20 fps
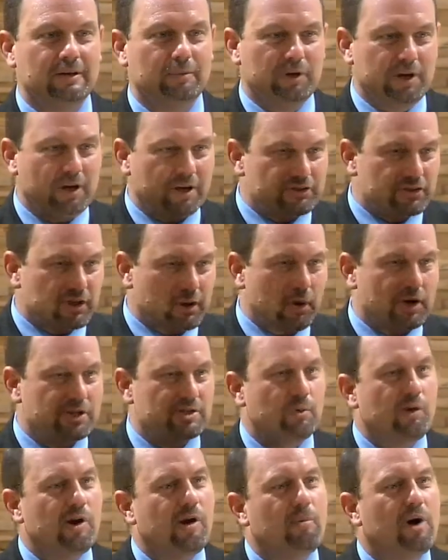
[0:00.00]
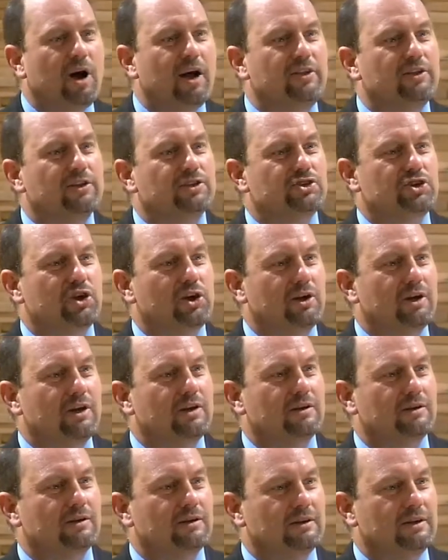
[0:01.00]
We'd ask the question, where am I in this
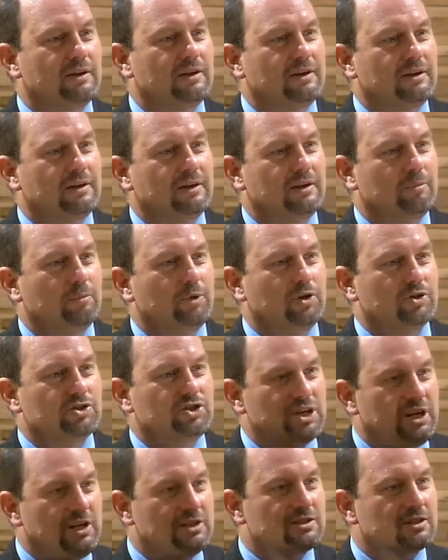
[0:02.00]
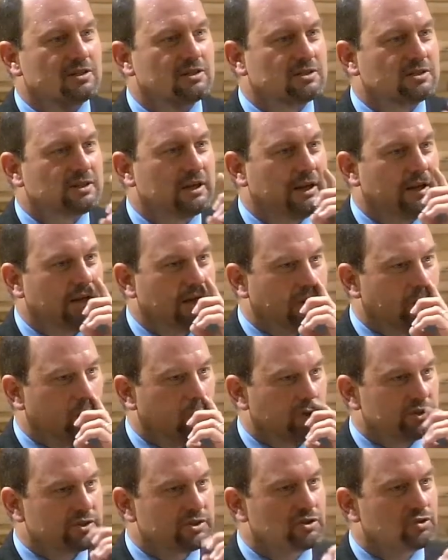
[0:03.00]
journey? Because Jesus
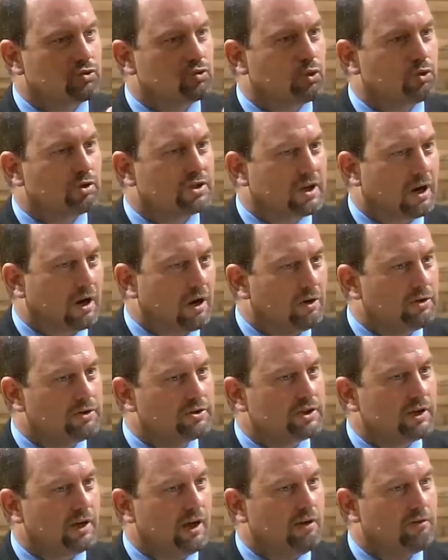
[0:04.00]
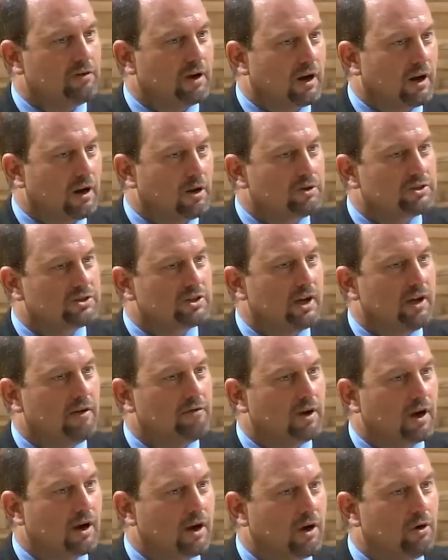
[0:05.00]
wants to draw us closer, ever
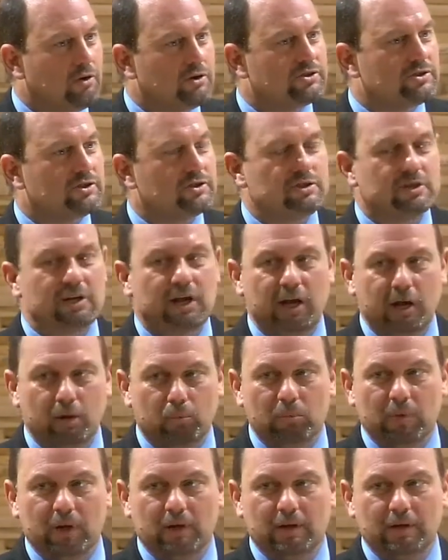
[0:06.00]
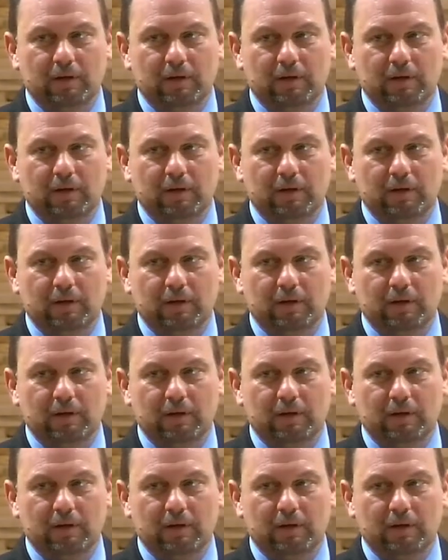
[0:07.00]
closer to him.